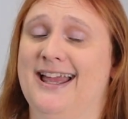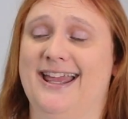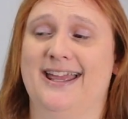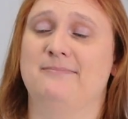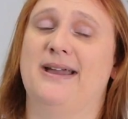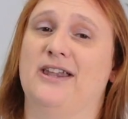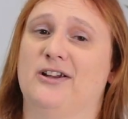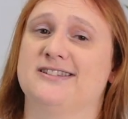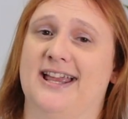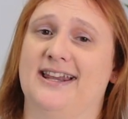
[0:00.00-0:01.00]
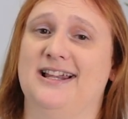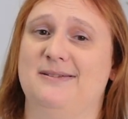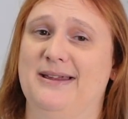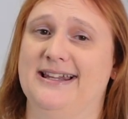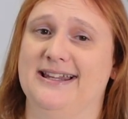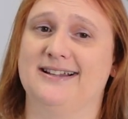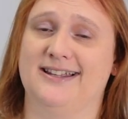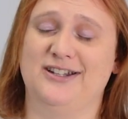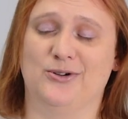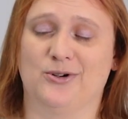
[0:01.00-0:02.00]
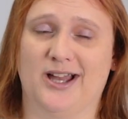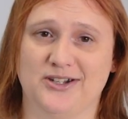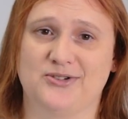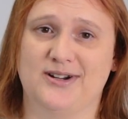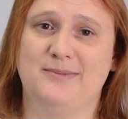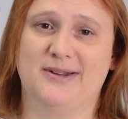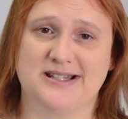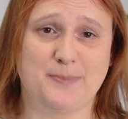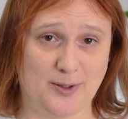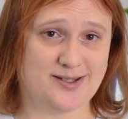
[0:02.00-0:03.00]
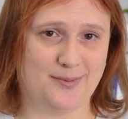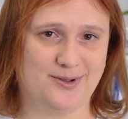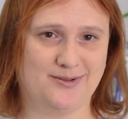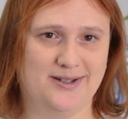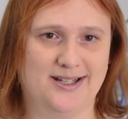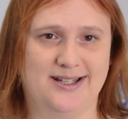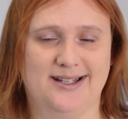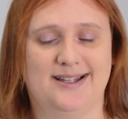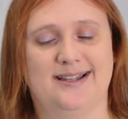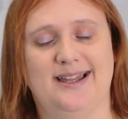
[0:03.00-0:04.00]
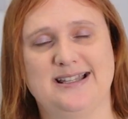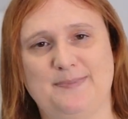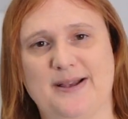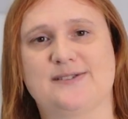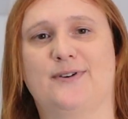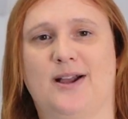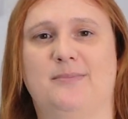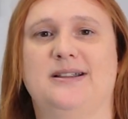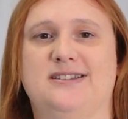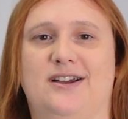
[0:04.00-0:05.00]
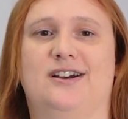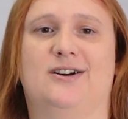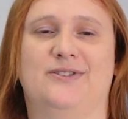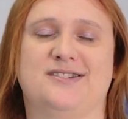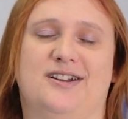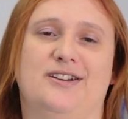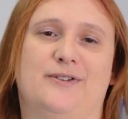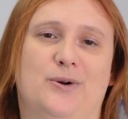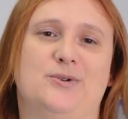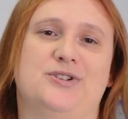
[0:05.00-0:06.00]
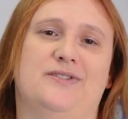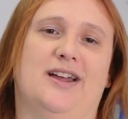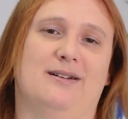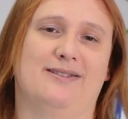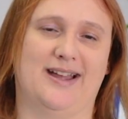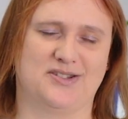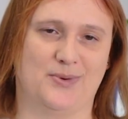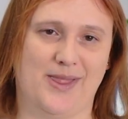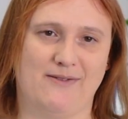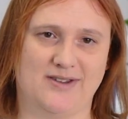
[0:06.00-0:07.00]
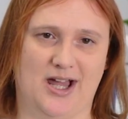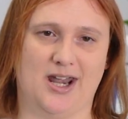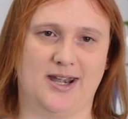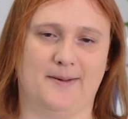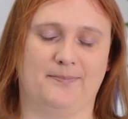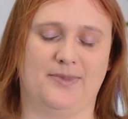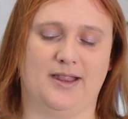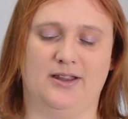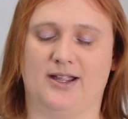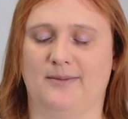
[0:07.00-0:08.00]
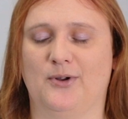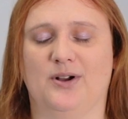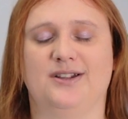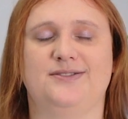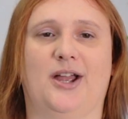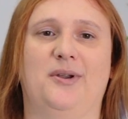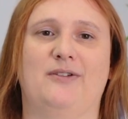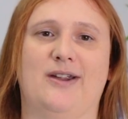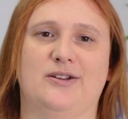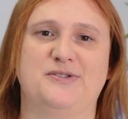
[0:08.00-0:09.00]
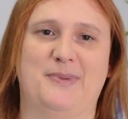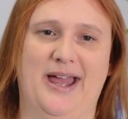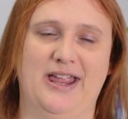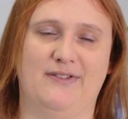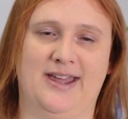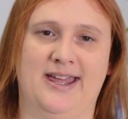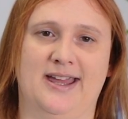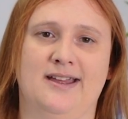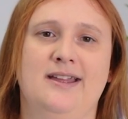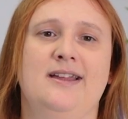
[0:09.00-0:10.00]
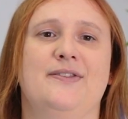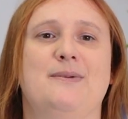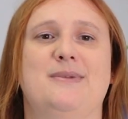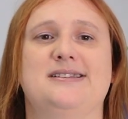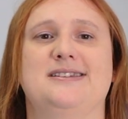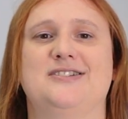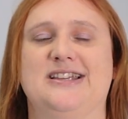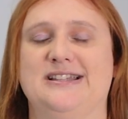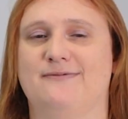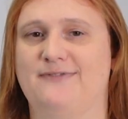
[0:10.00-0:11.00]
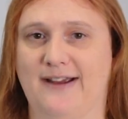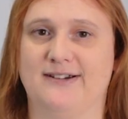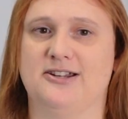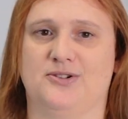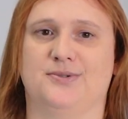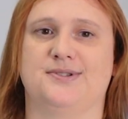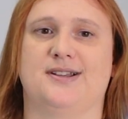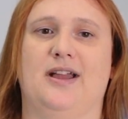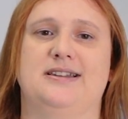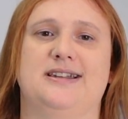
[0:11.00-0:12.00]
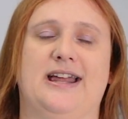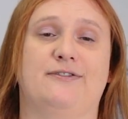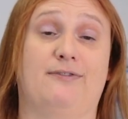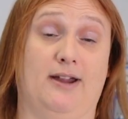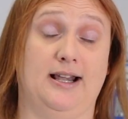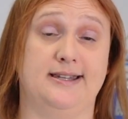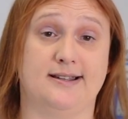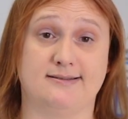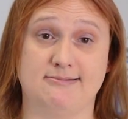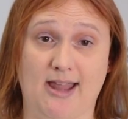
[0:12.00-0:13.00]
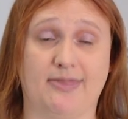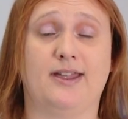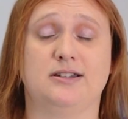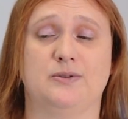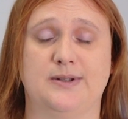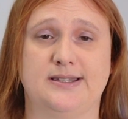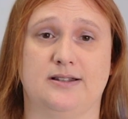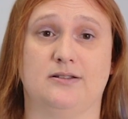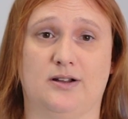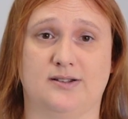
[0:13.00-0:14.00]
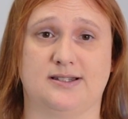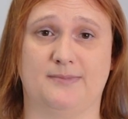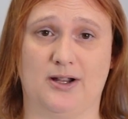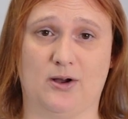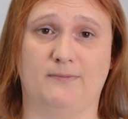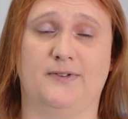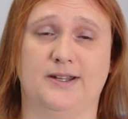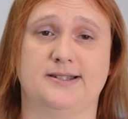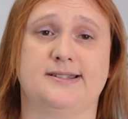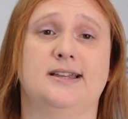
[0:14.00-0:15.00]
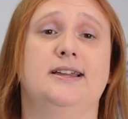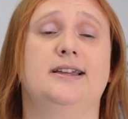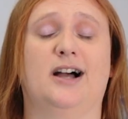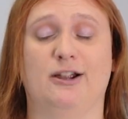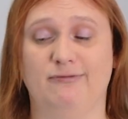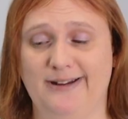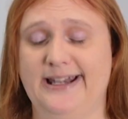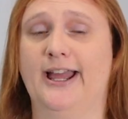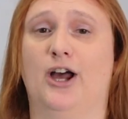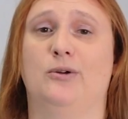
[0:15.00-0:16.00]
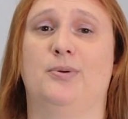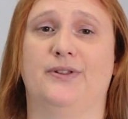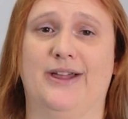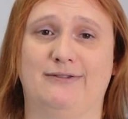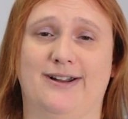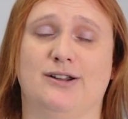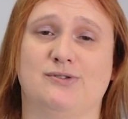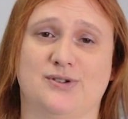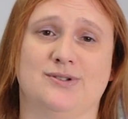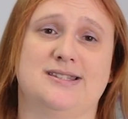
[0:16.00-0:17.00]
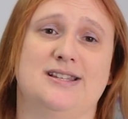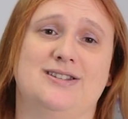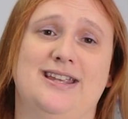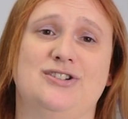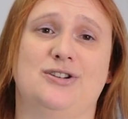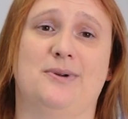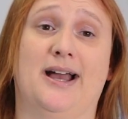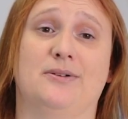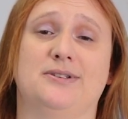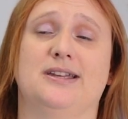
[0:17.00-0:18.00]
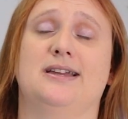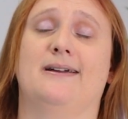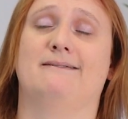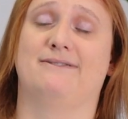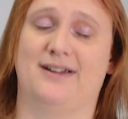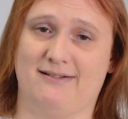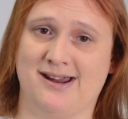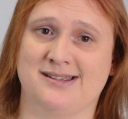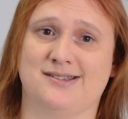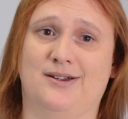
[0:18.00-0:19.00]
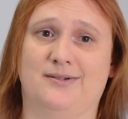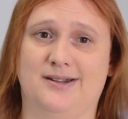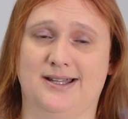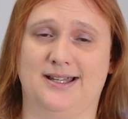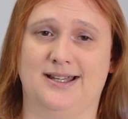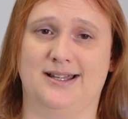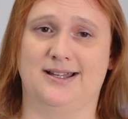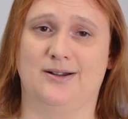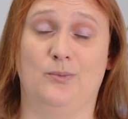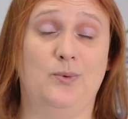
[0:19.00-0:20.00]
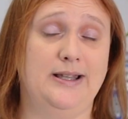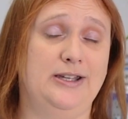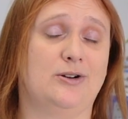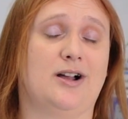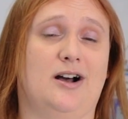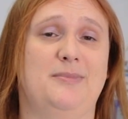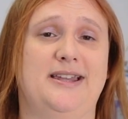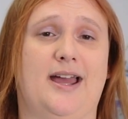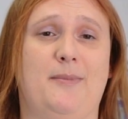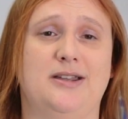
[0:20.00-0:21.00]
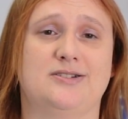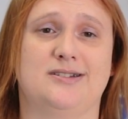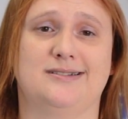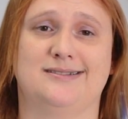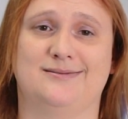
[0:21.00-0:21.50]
It may not technically be legal in your country, but it's possible. It's best for a company to err on the side of caution though, and that's what they've done. Look, I'm not condoning Renault's behaviour here. The message is very short-sighted and frankly does nothing to instill customer confidence. I really hope that Renault sorts this issue out very soon. Will your car be damaged?